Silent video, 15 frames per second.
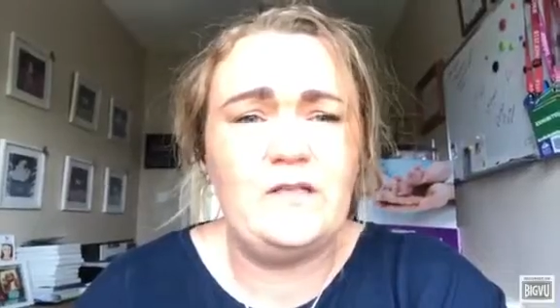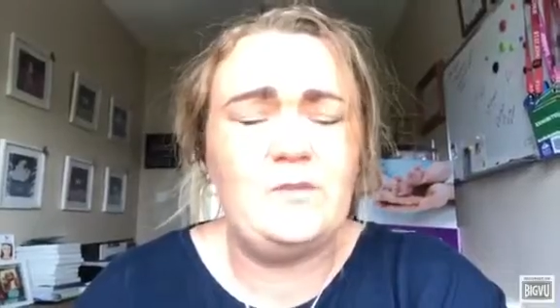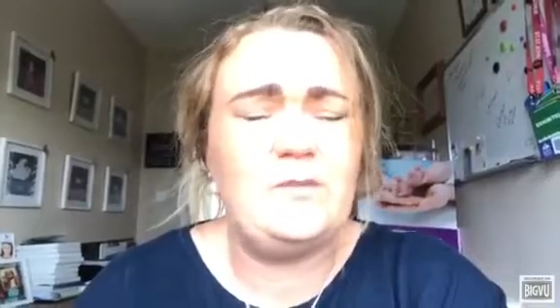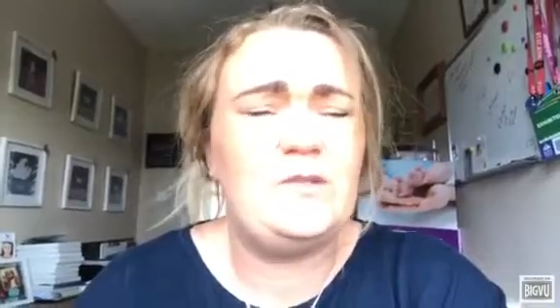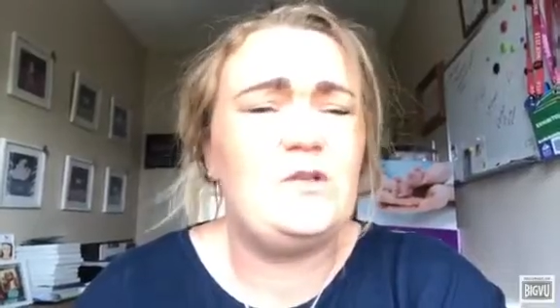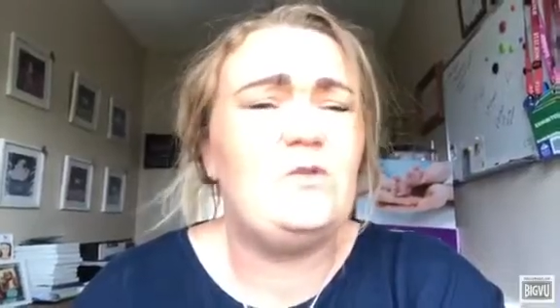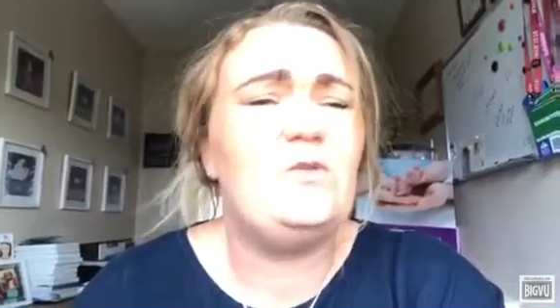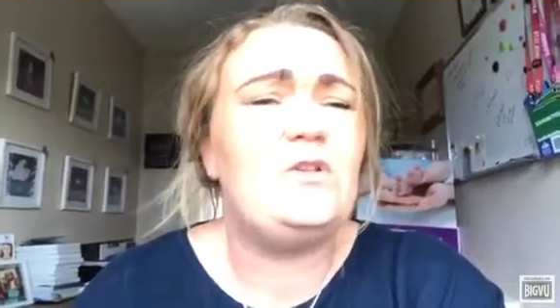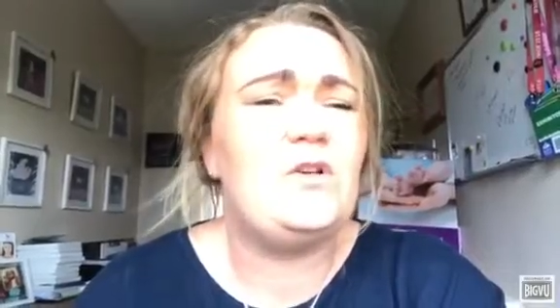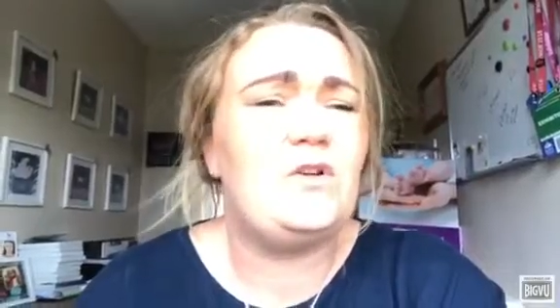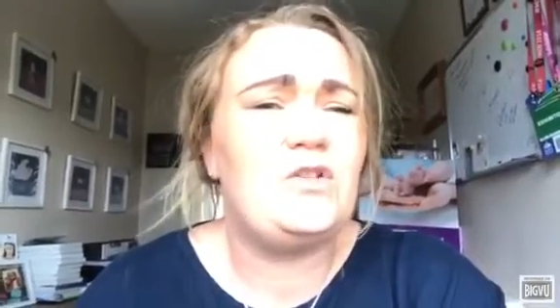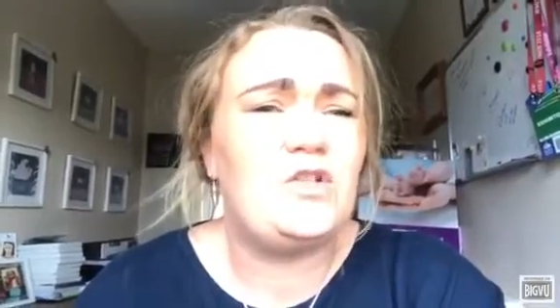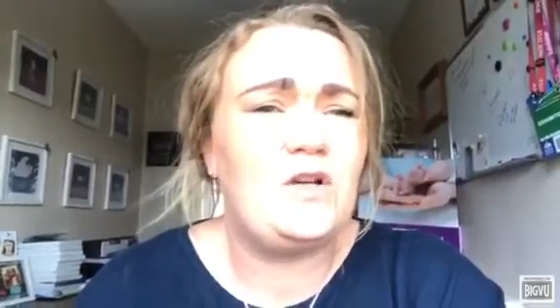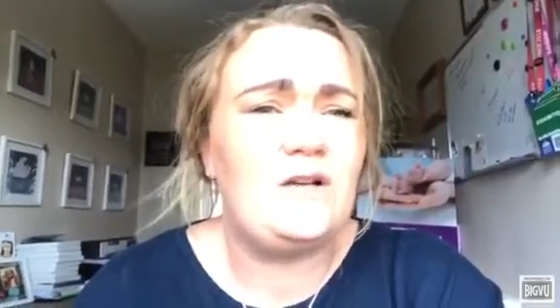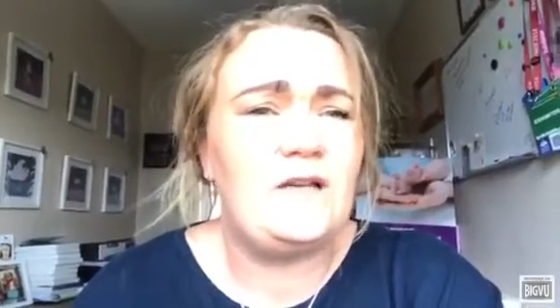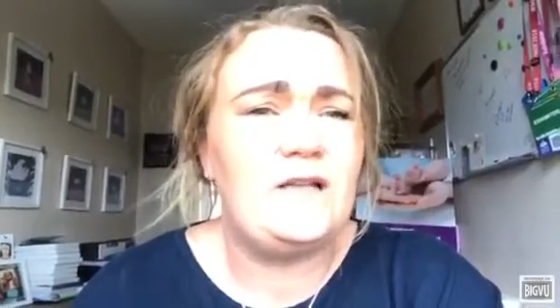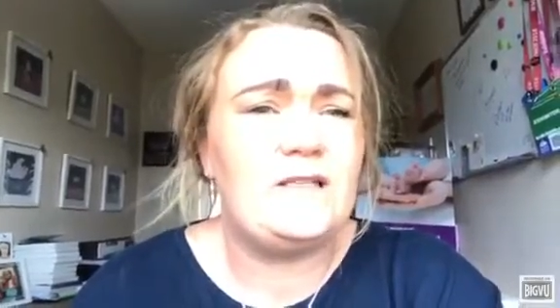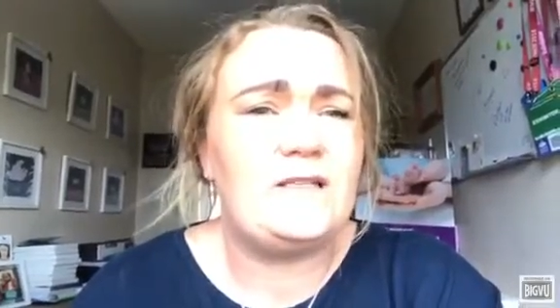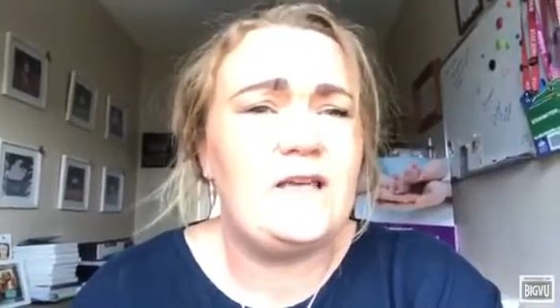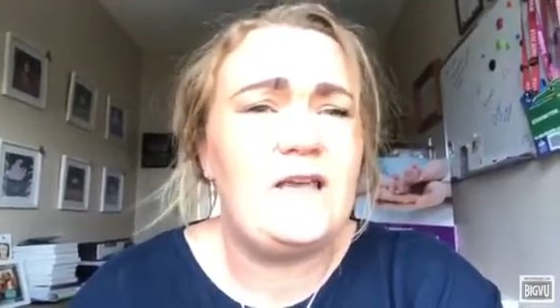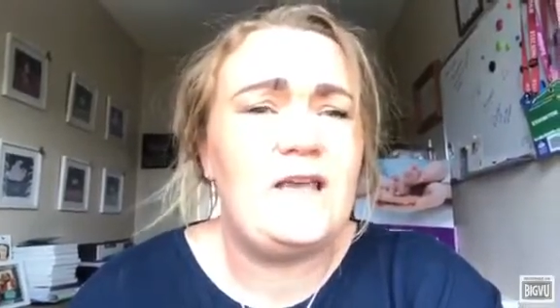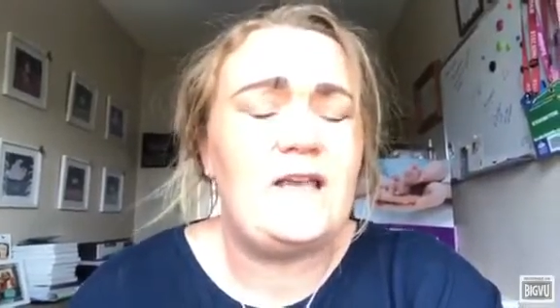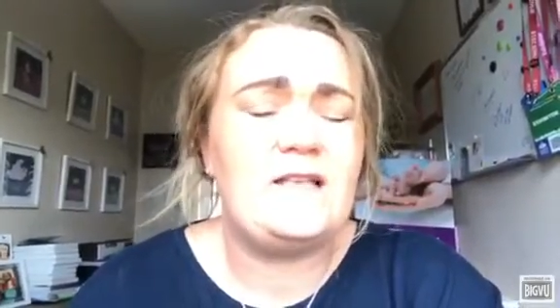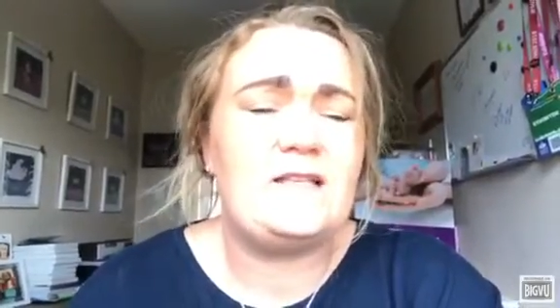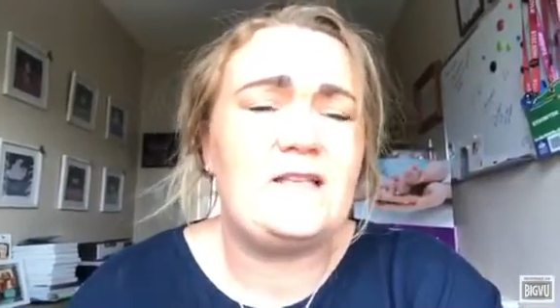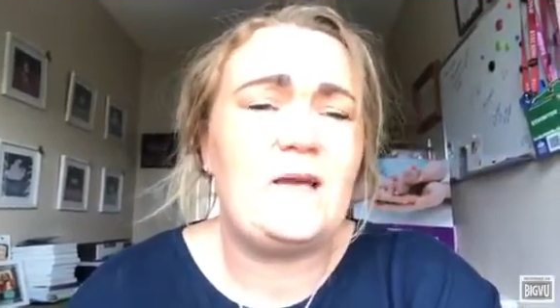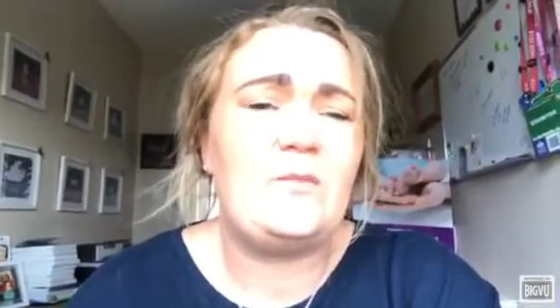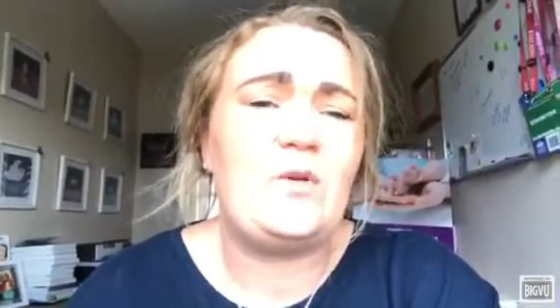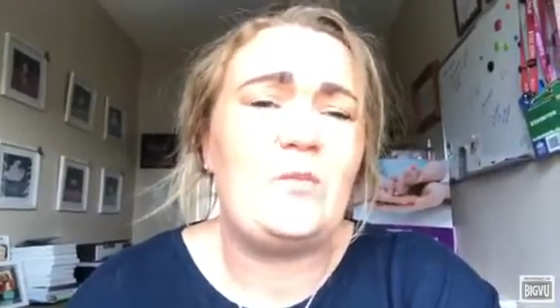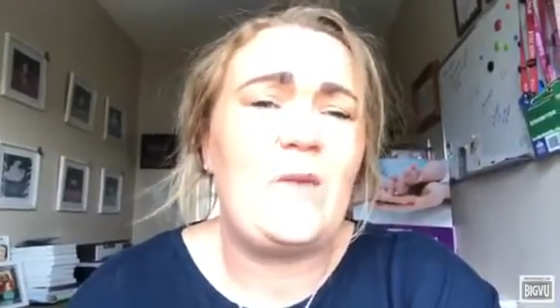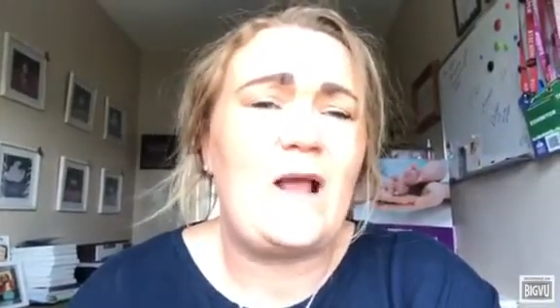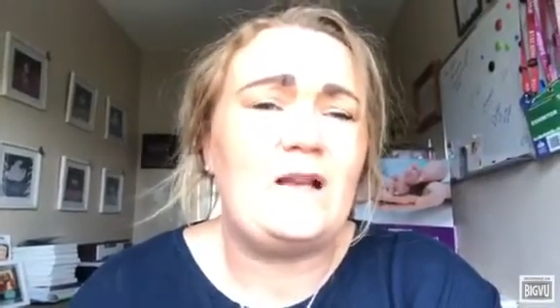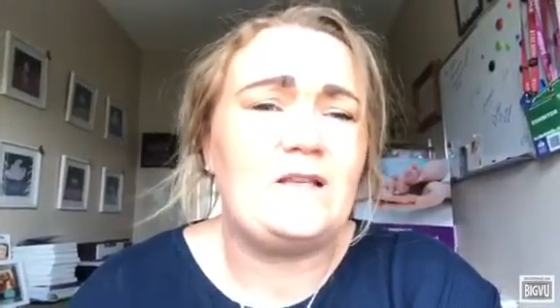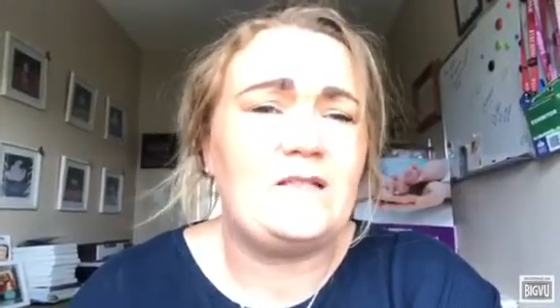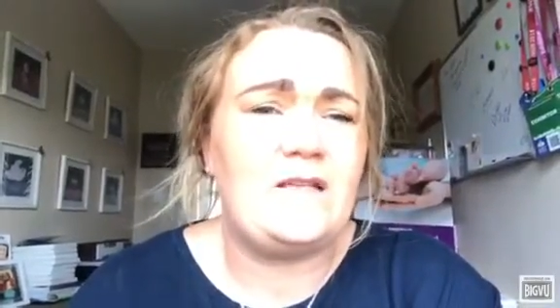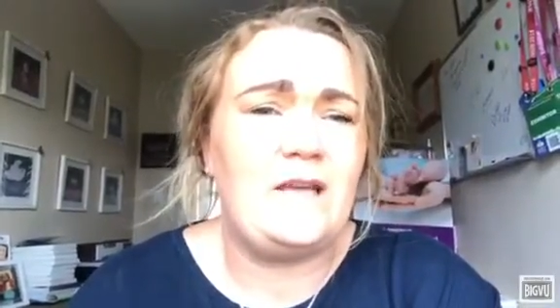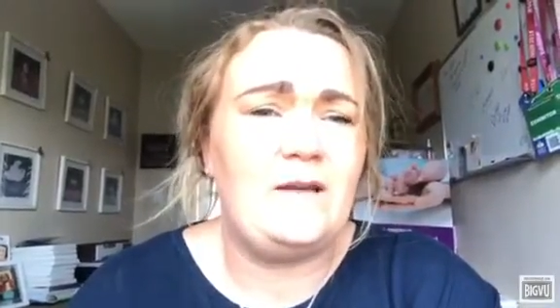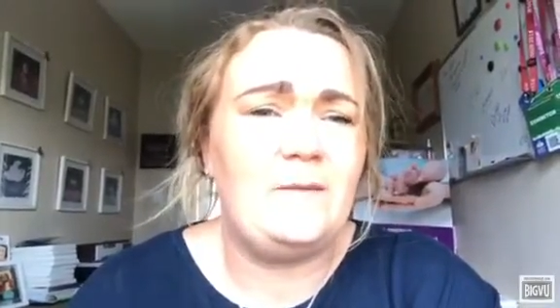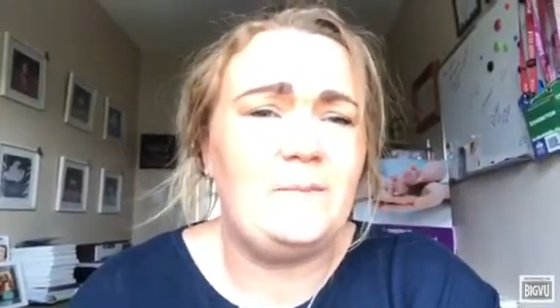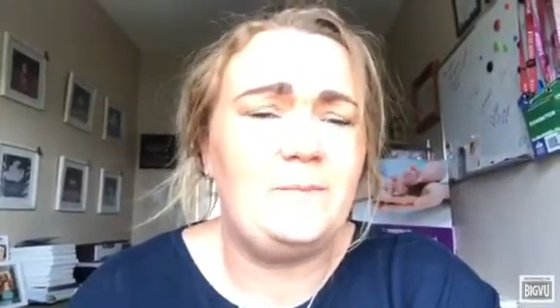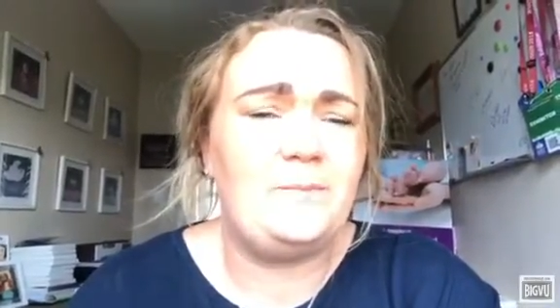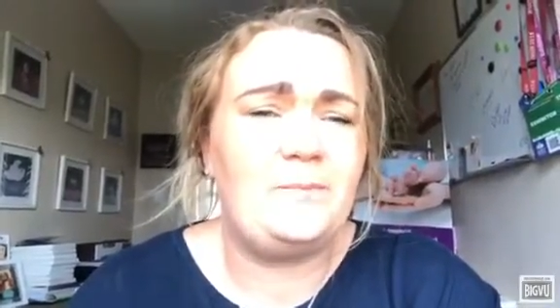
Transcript: to be told your child is an abnormality.